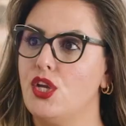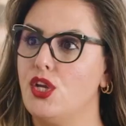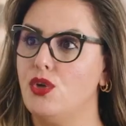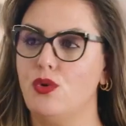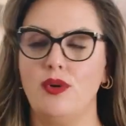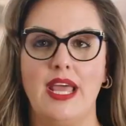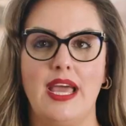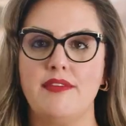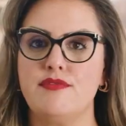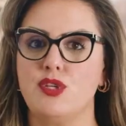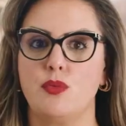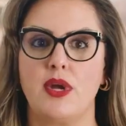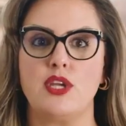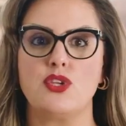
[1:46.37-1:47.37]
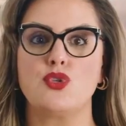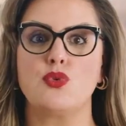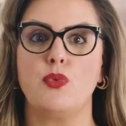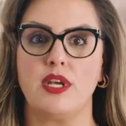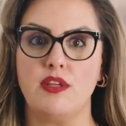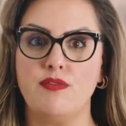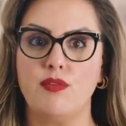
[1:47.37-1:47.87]
You don't have to wait
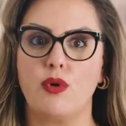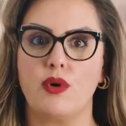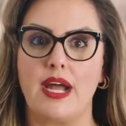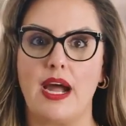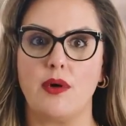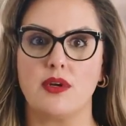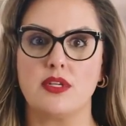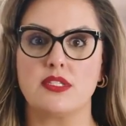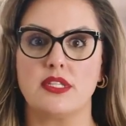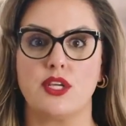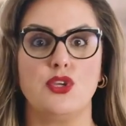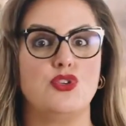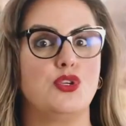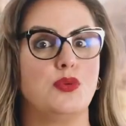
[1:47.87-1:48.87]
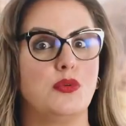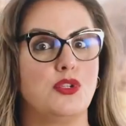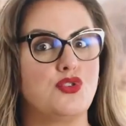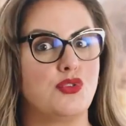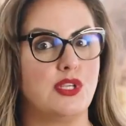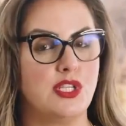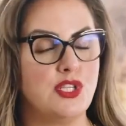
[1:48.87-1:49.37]
24 hours like you do with
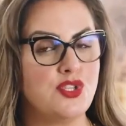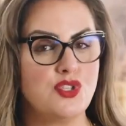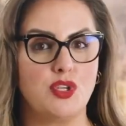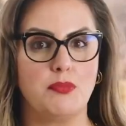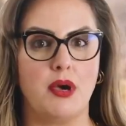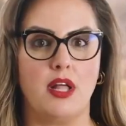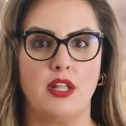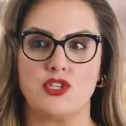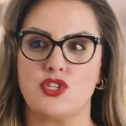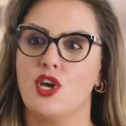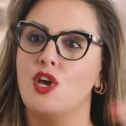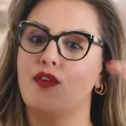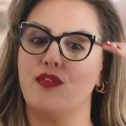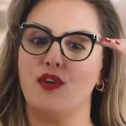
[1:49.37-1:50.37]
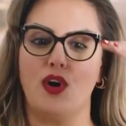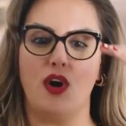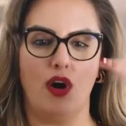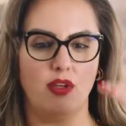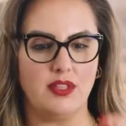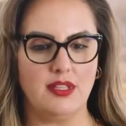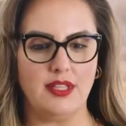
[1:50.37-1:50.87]
traditional polish for
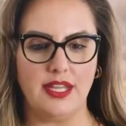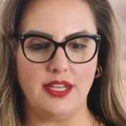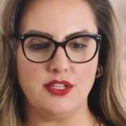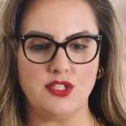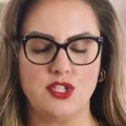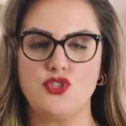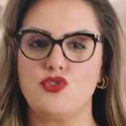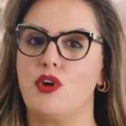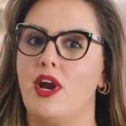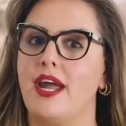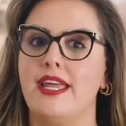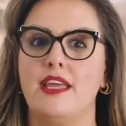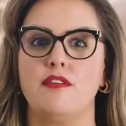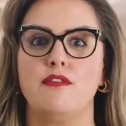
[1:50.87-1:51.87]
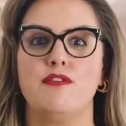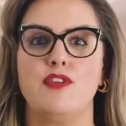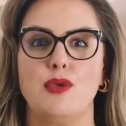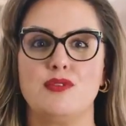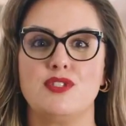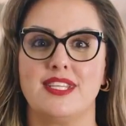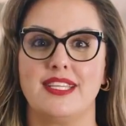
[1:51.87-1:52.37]
all the layers to dry and
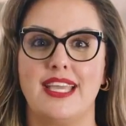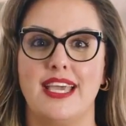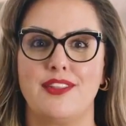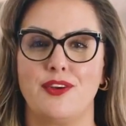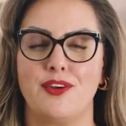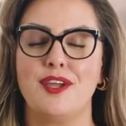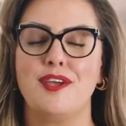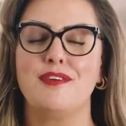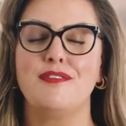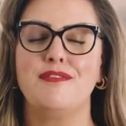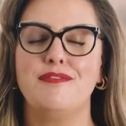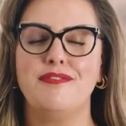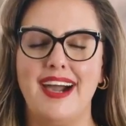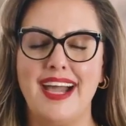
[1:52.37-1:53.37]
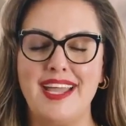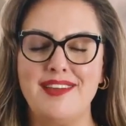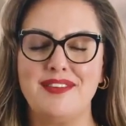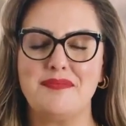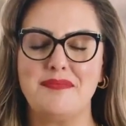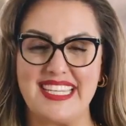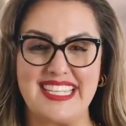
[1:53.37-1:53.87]
fuse together. 5
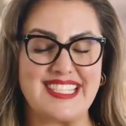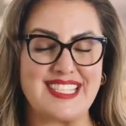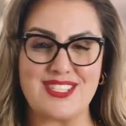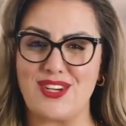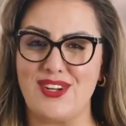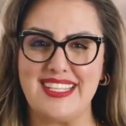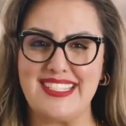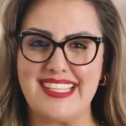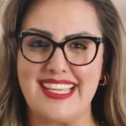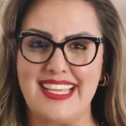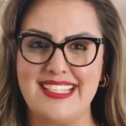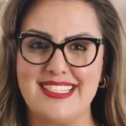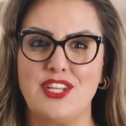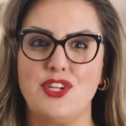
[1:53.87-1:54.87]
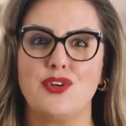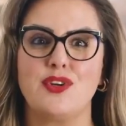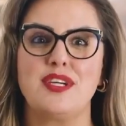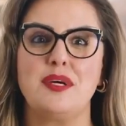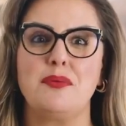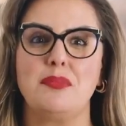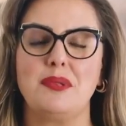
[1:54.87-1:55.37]
minutes is all it takes and you're
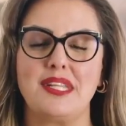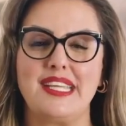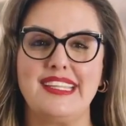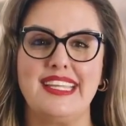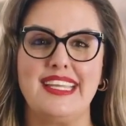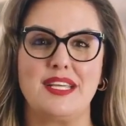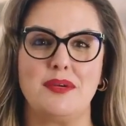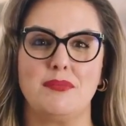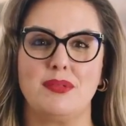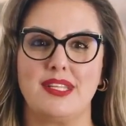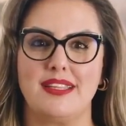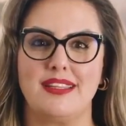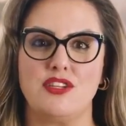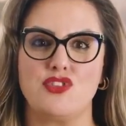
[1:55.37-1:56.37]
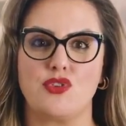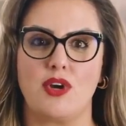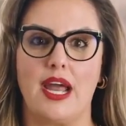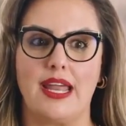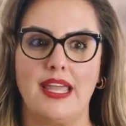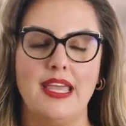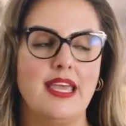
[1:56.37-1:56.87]
completely
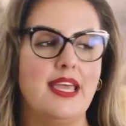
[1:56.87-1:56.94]
dry.